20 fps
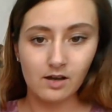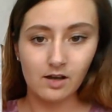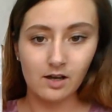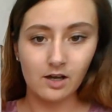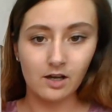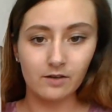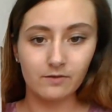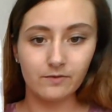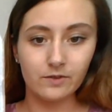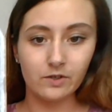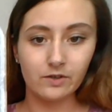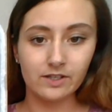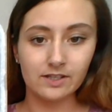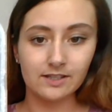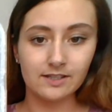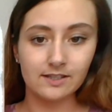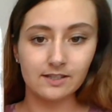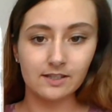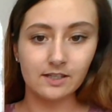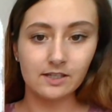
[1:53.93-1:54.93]
If you can
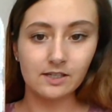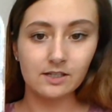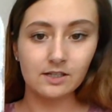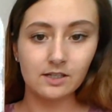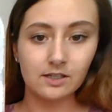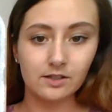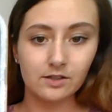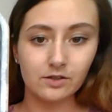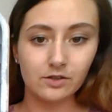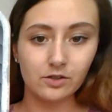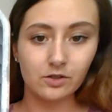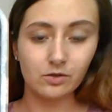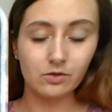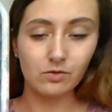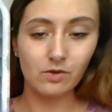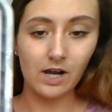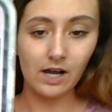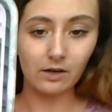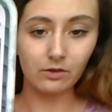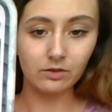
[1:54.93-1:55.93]
see it, it's two
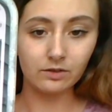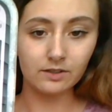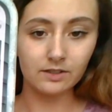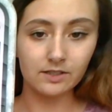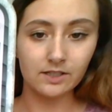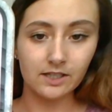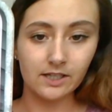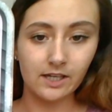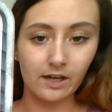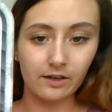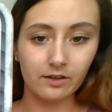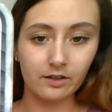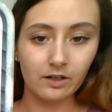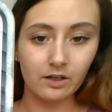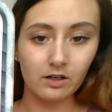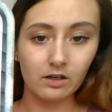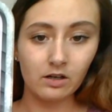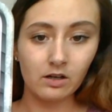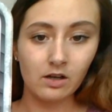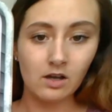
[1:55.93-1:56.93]
owls
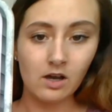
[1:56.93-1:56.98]
together.